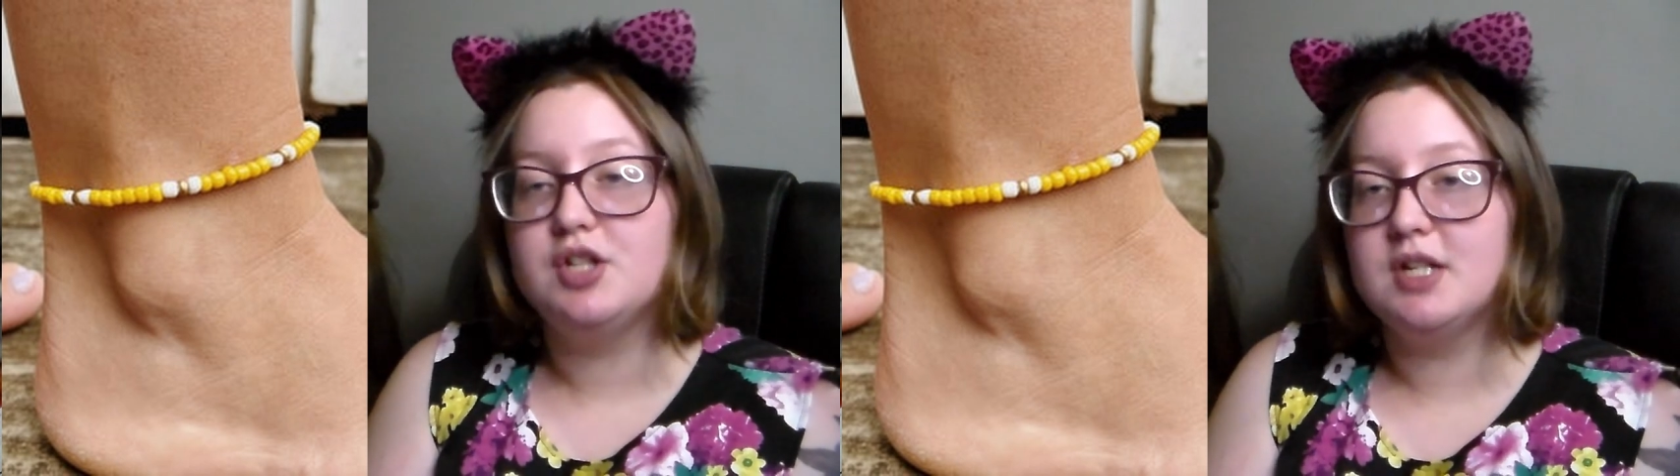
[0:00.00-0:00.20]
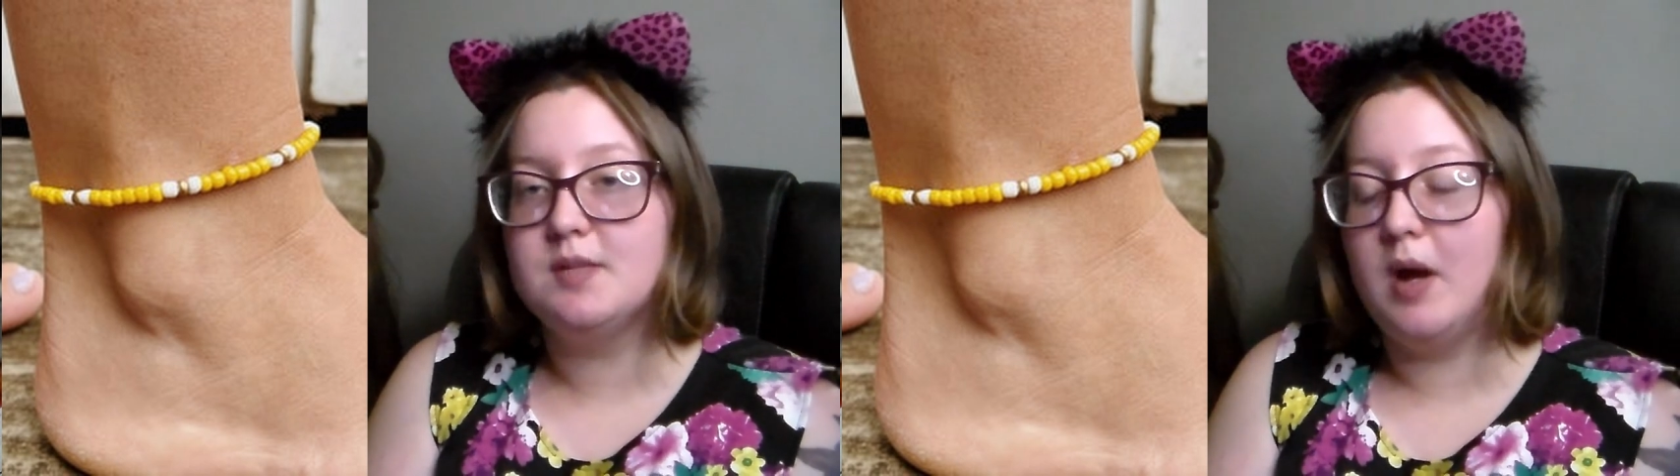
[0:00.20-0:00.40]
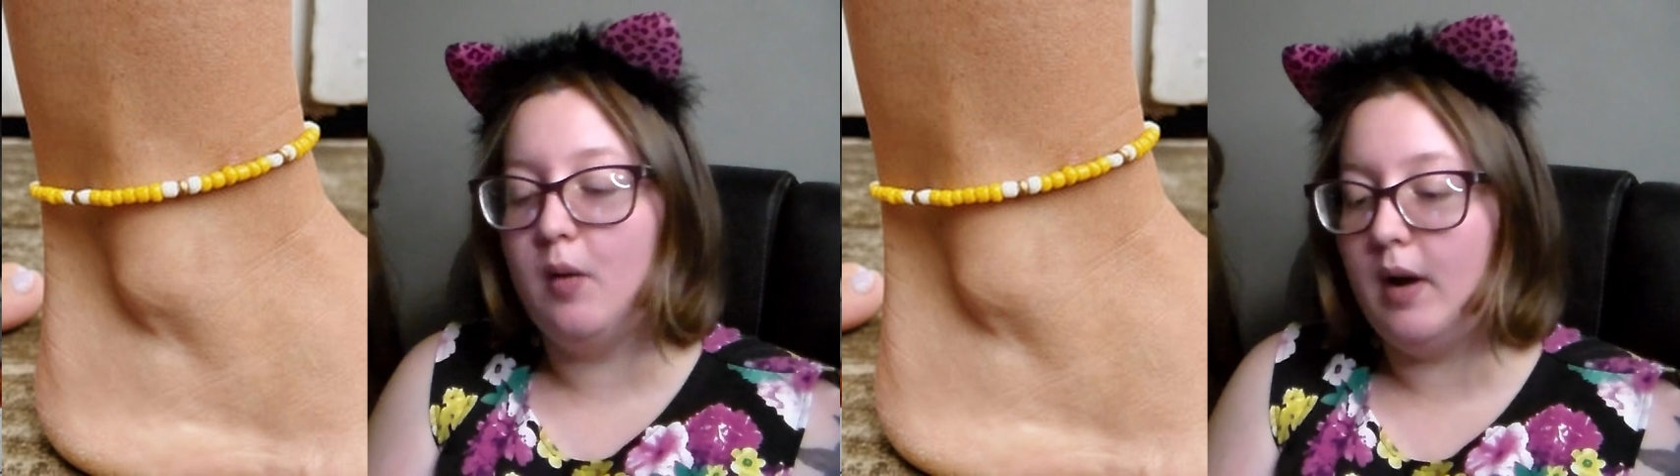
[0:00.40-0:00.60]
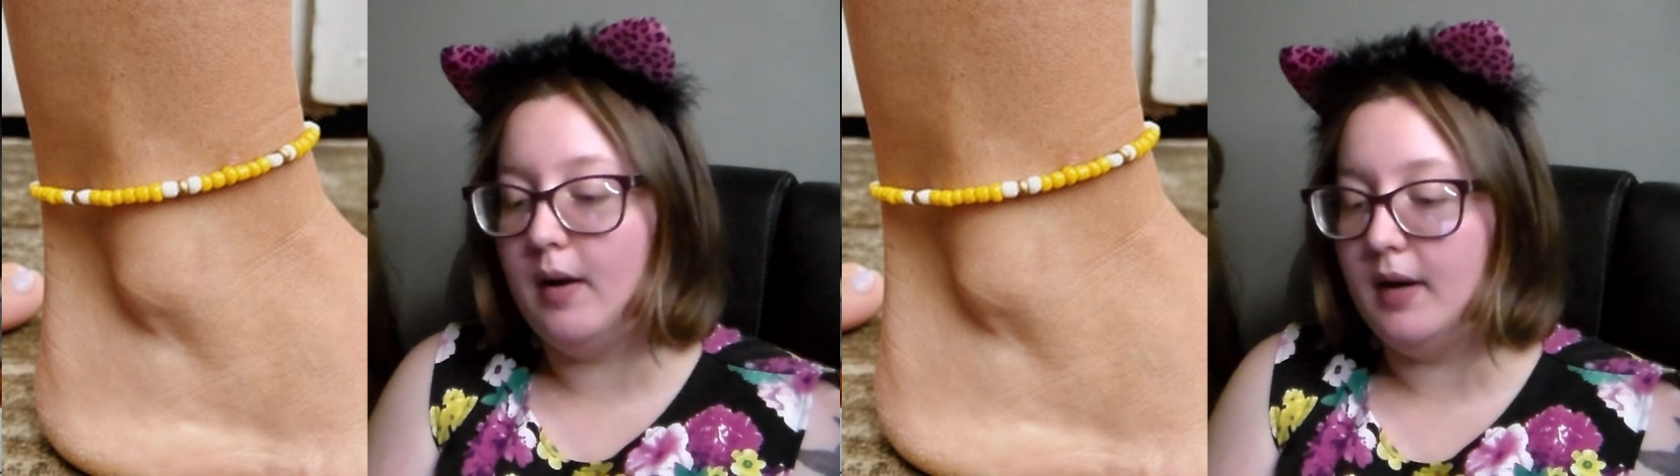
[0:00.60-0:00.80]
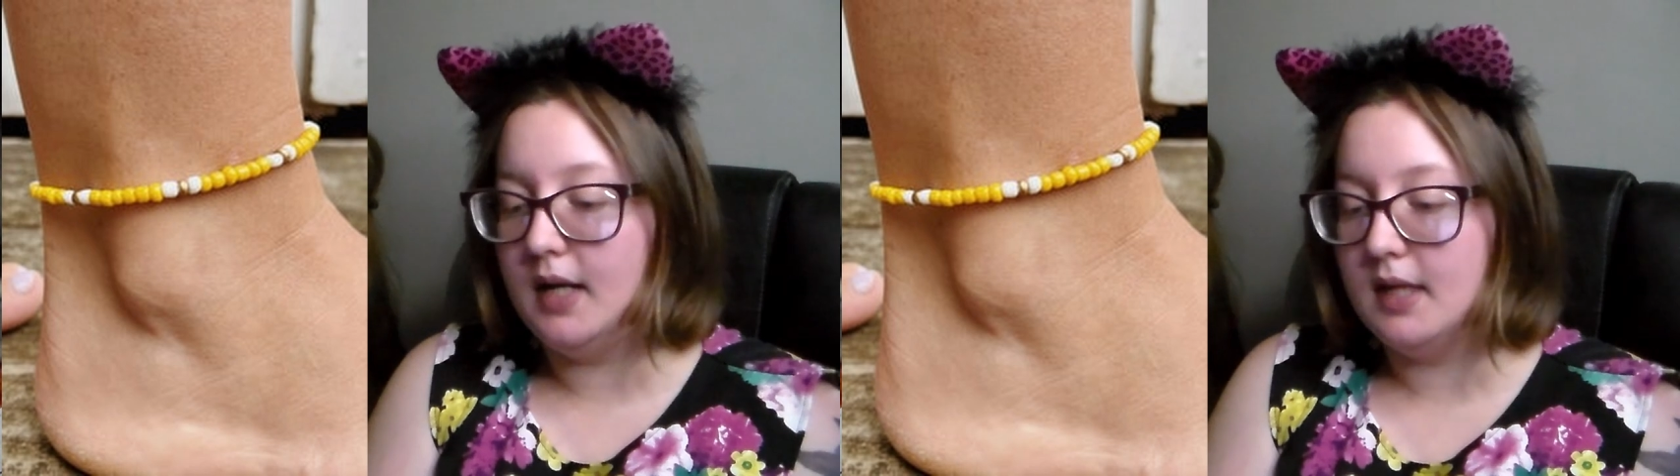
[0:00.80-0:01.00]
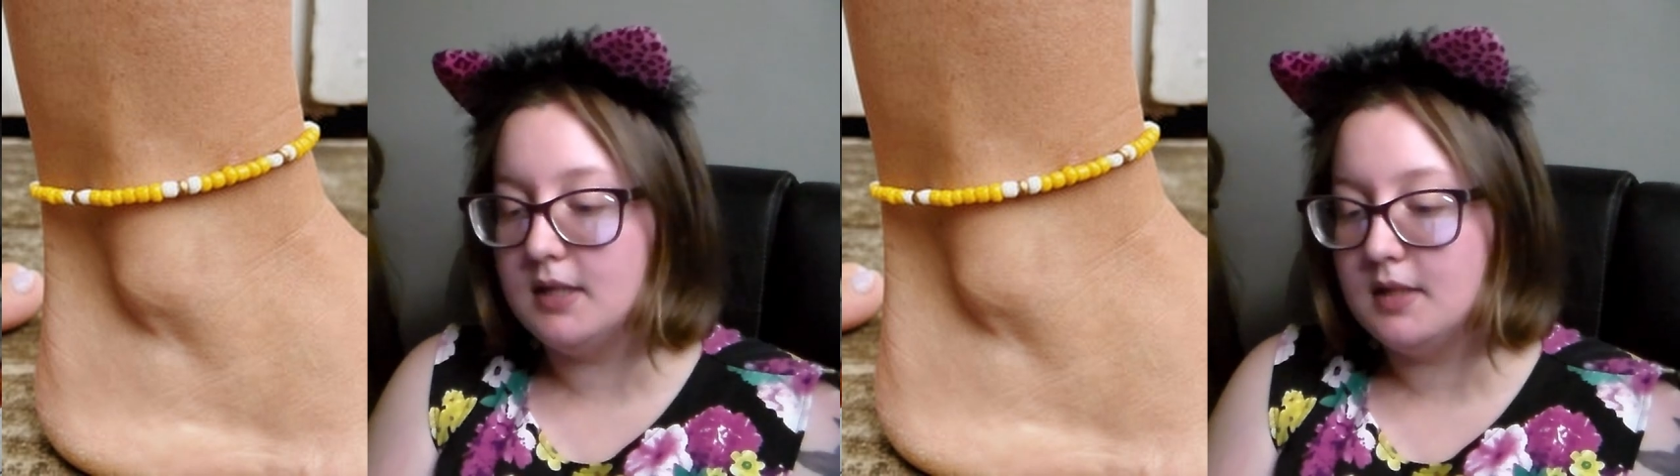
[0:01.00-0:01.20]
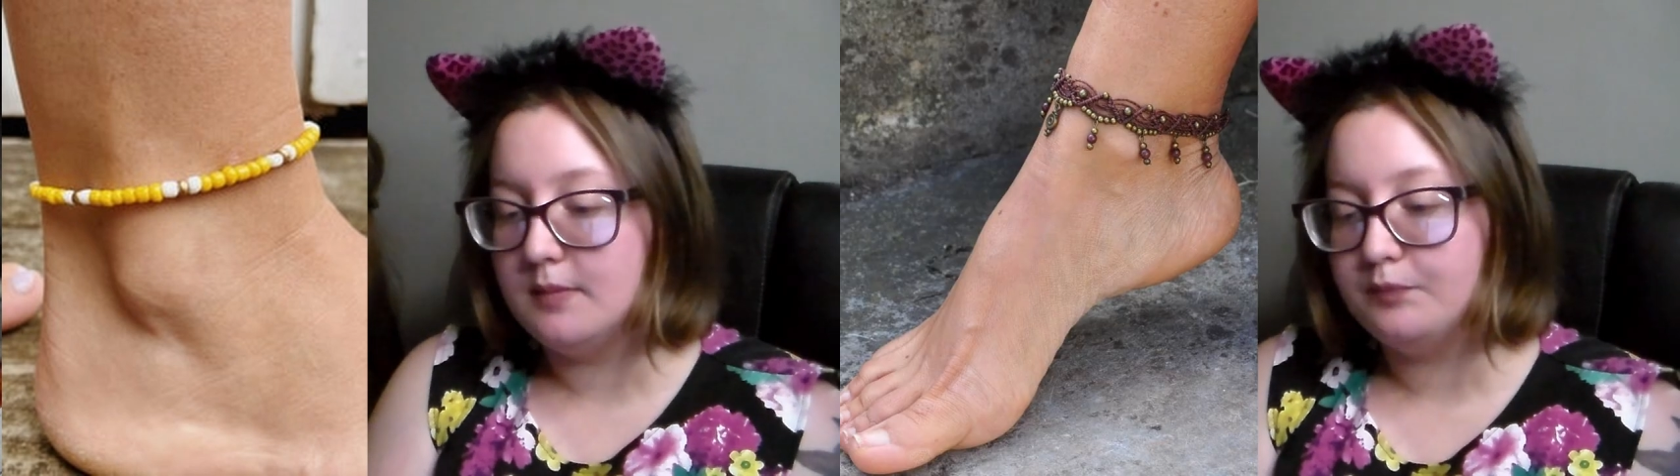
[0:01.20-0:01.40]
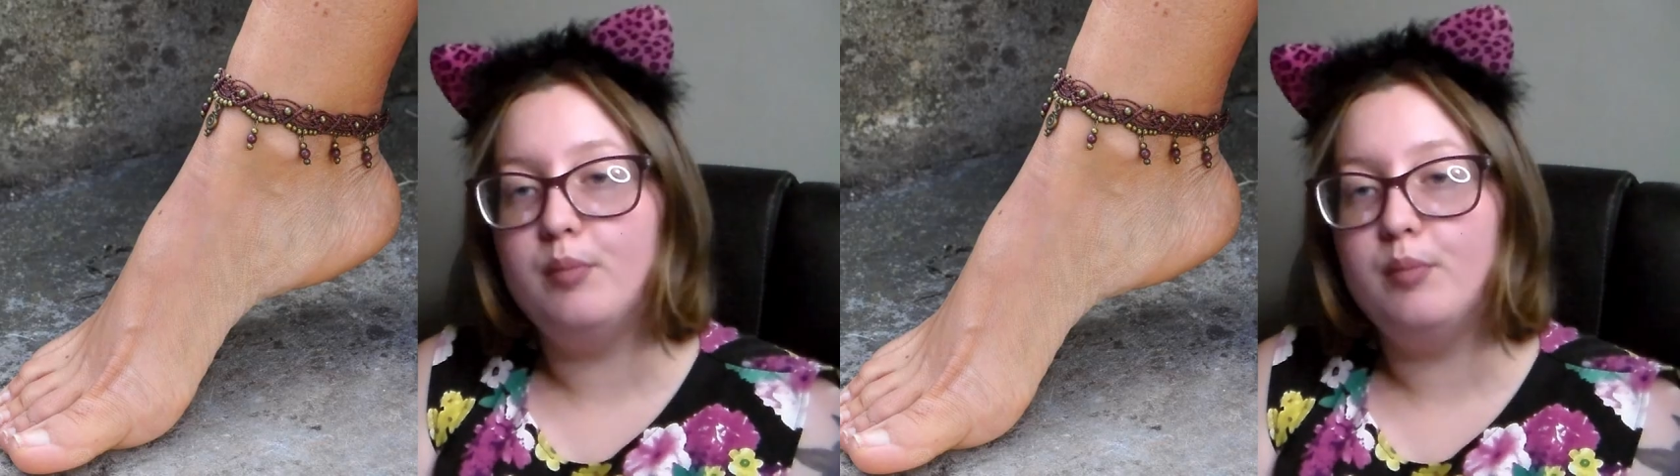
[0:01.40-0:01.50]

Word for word: just by wearing it.